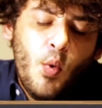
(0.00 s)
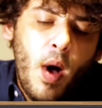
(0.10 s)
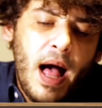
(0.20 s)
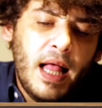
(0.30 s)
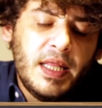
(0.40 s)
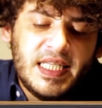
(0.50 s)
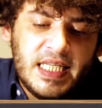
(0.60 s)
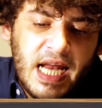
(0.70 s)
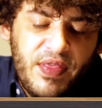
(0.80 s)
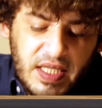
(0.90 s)
well, this
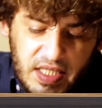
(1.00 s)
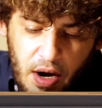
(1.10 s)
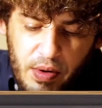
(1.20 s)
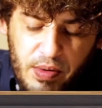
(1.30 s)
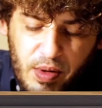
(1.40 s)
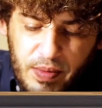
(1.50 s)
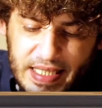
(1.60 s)
is nothing terrible,